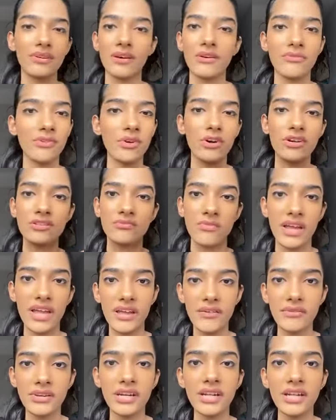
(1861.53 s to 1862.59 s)
of course, my
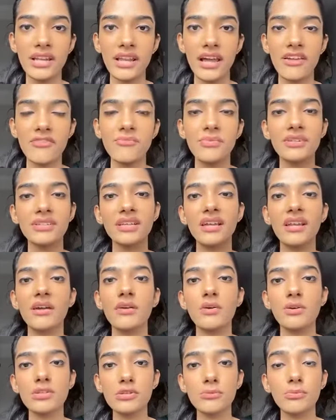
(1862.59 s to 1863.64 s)
everyday life, but then I
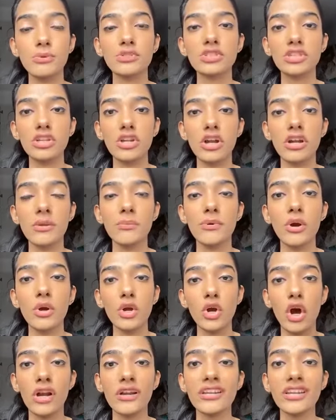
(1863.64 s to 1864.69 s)
also post a lot about
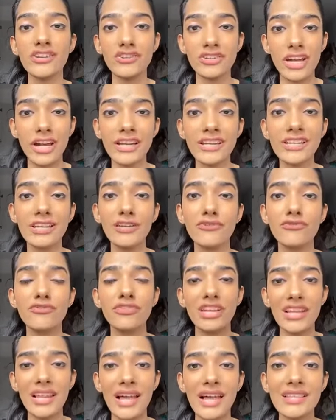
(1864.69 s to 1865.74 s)
content writing,
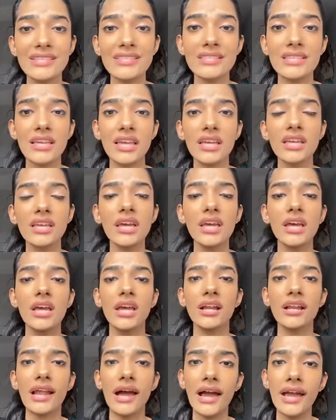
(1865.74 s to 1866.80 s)
freelancing,
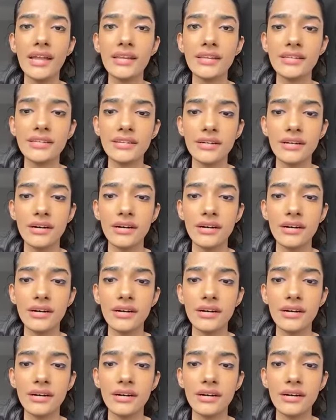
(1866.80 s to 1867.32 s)
clients